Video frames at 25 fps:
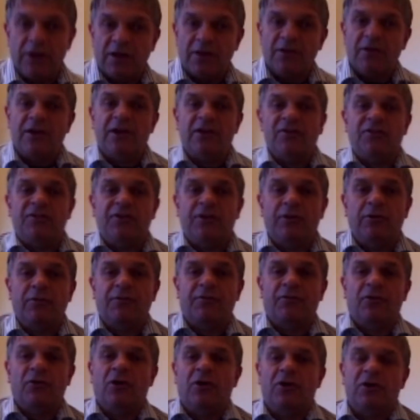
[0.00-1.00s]
Yeah, the next
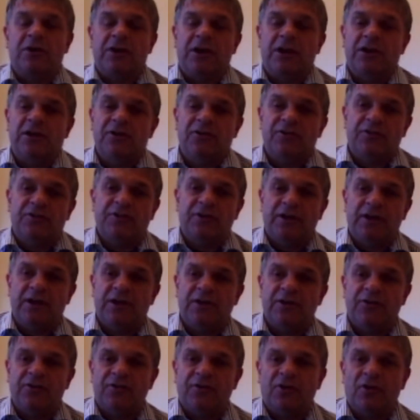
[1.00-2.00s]
hearing for our case
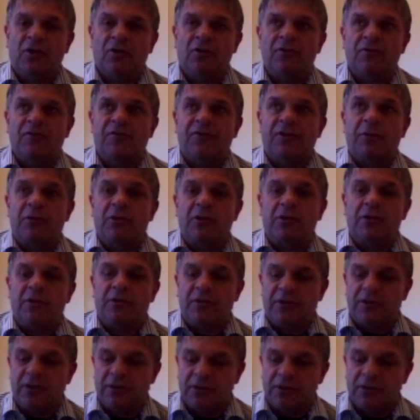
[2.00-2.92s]
is on February